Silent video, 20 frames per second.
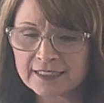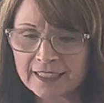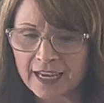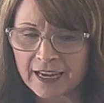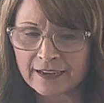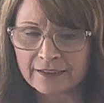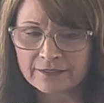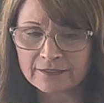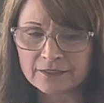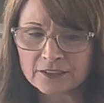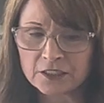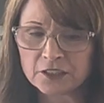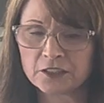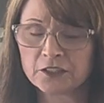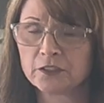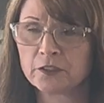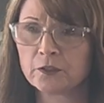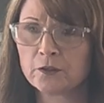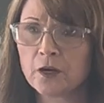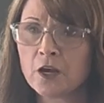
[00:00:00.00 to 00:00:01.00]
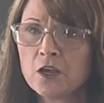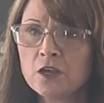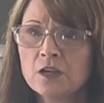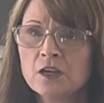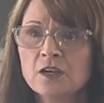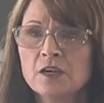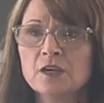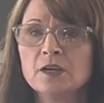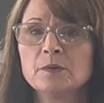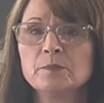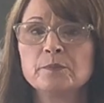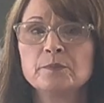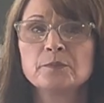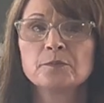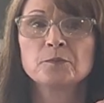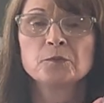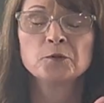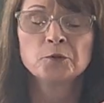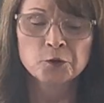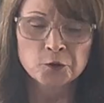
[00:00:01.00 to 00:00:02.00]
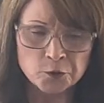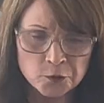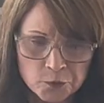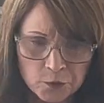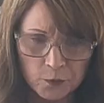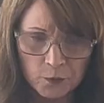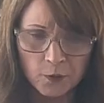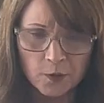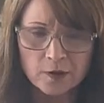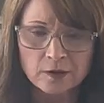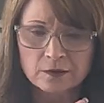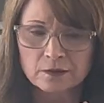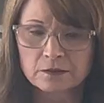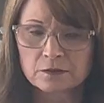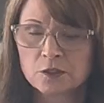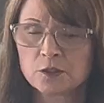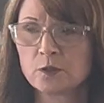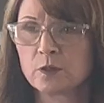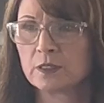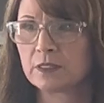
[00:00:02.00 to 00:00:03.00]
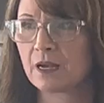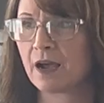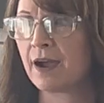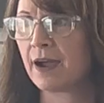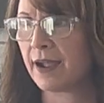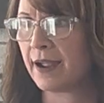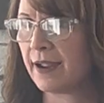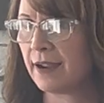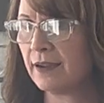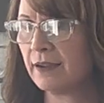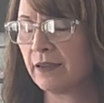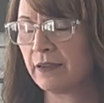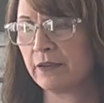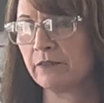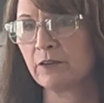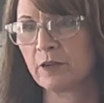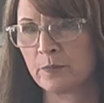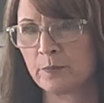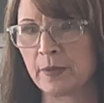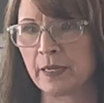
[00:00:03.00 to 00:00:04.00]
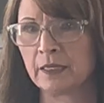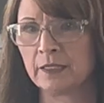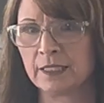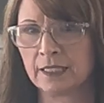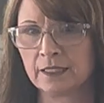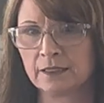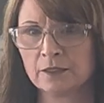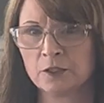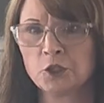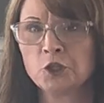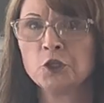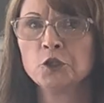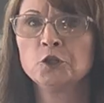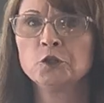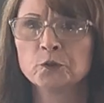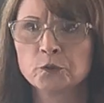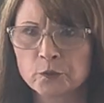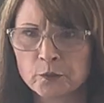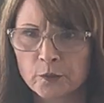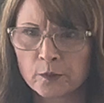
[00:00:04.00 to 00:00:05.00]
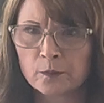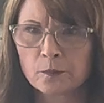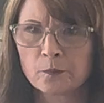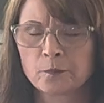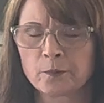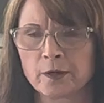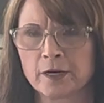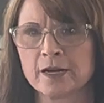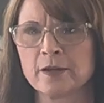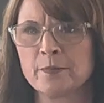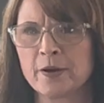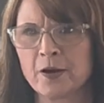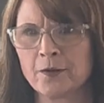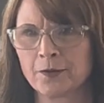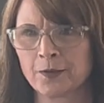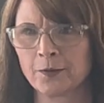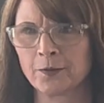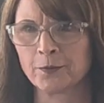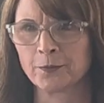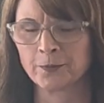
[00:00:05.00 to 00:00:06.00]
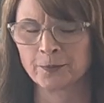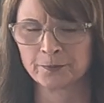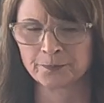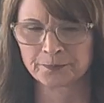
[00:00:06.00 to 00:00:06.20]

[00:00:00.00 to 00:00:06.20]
life to you? You do as I have commanded. You worry about you.